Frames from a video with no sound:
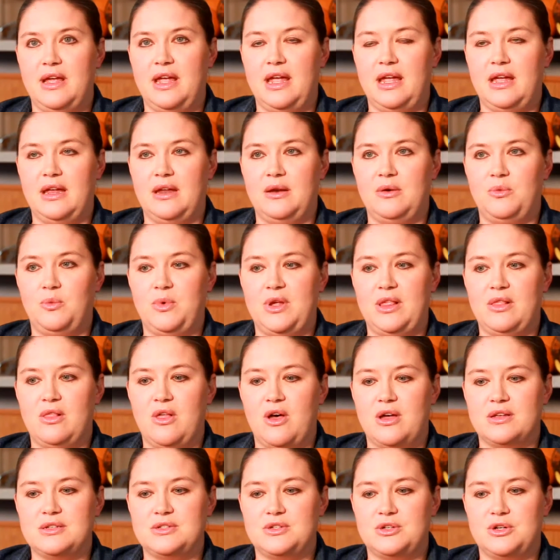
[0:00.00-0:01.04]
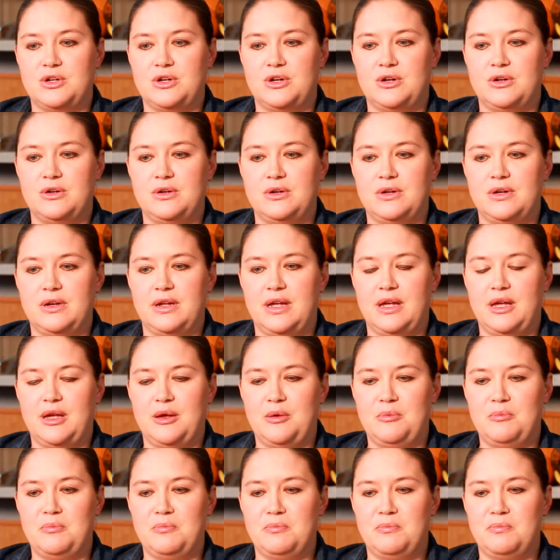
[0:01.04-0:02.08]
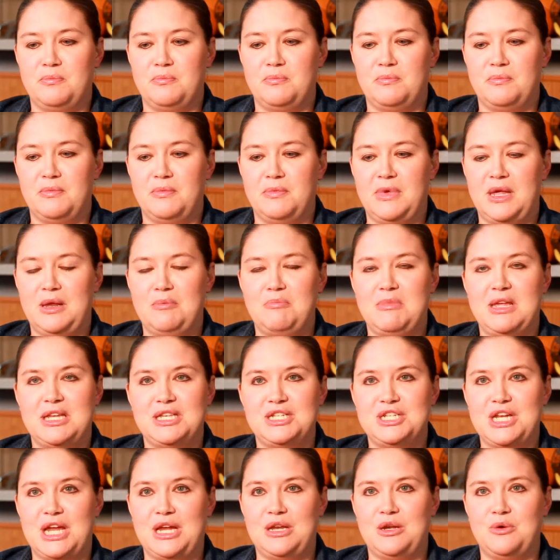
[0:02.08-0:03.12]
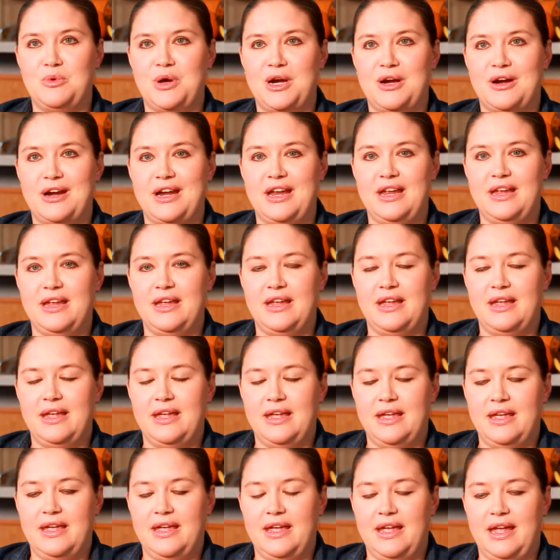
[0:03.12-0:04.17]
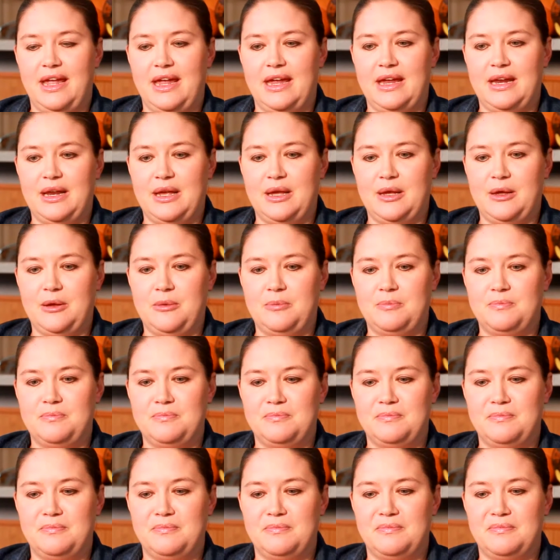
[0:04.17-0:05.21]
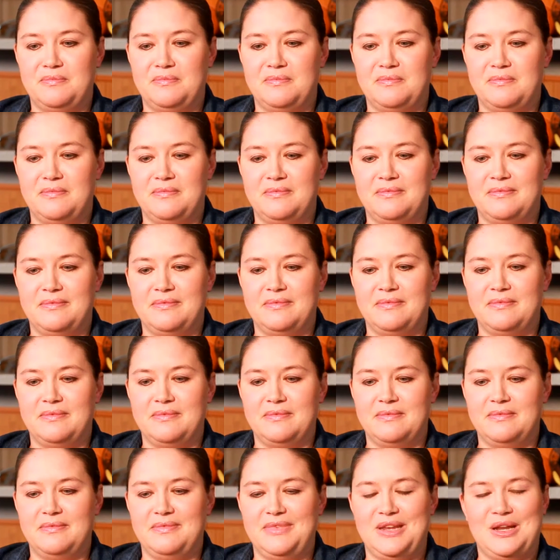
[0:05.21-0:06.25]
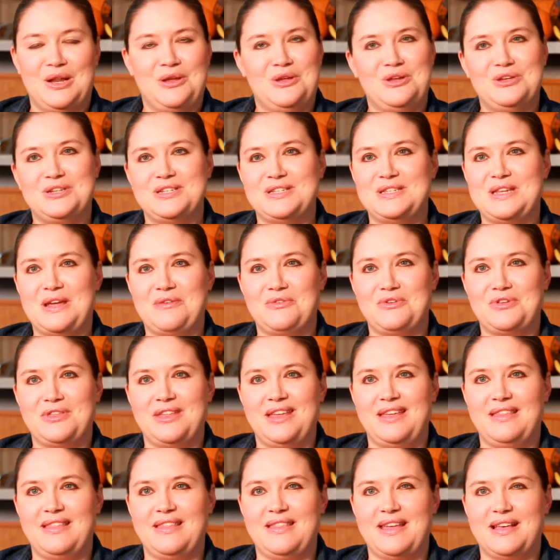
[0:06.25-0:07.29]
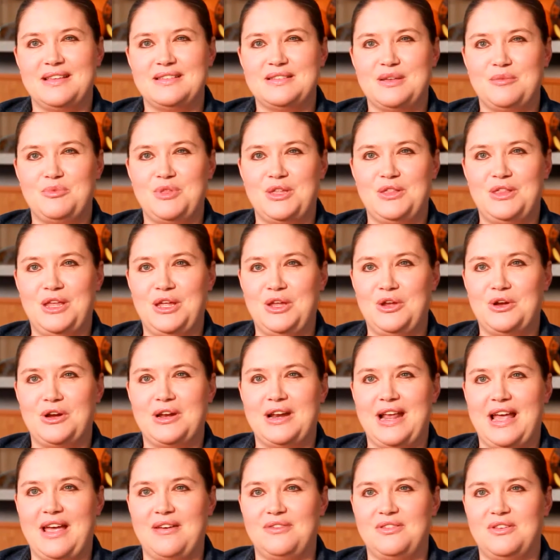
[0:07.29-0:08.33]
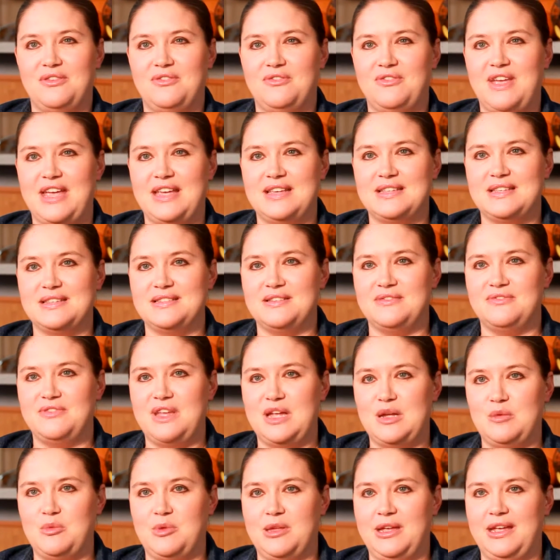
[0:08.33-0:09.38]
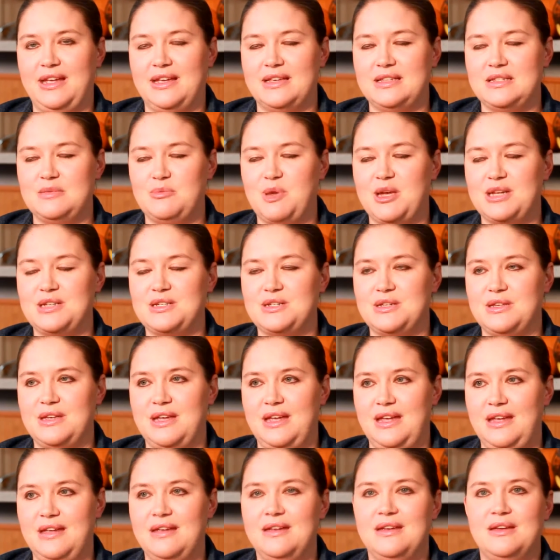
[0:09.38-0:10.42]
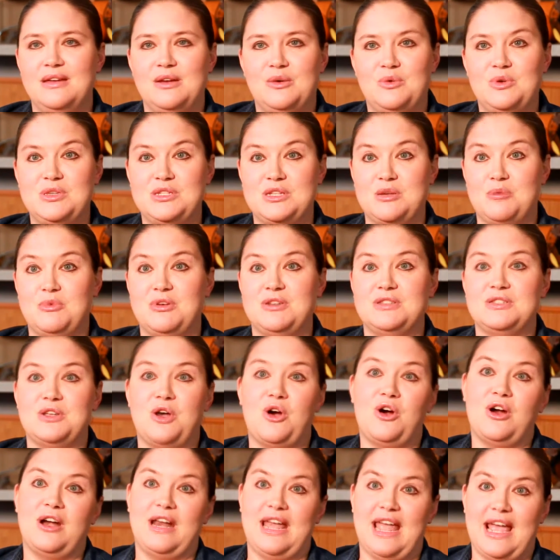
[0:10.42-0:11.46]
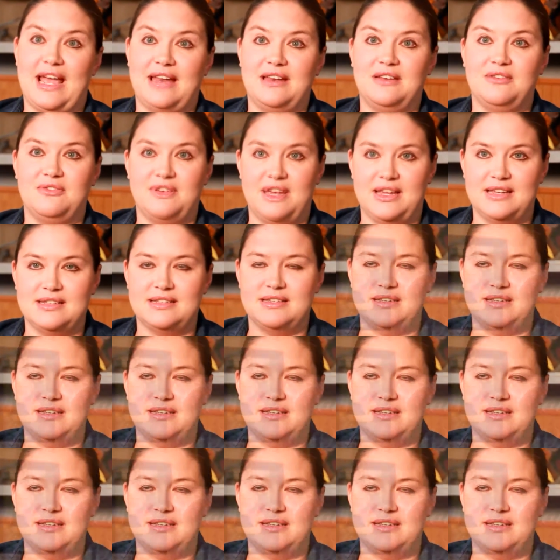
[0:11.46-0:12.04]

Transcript: and we lost her in mid-January. And you know, you just never think that that's something that you're going to have to face as a family, especially when someone's already had to face